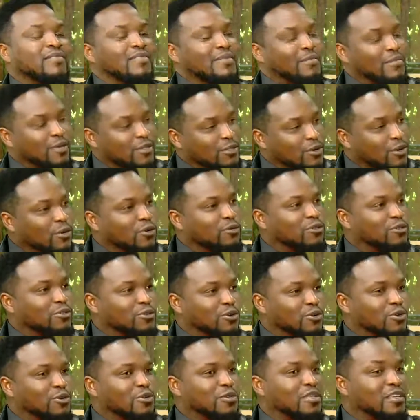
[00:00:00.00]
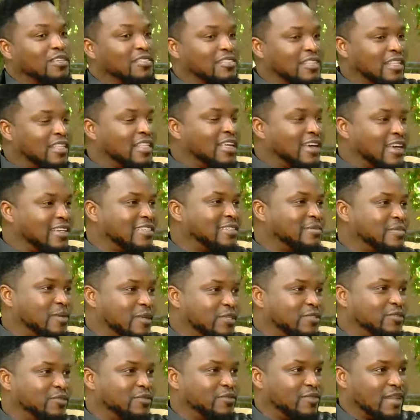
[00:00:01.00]
But also, there's the other
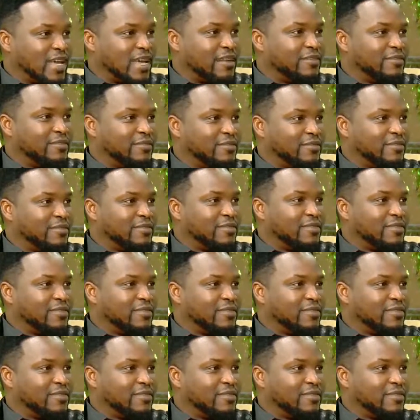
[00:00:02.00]
aspect of life.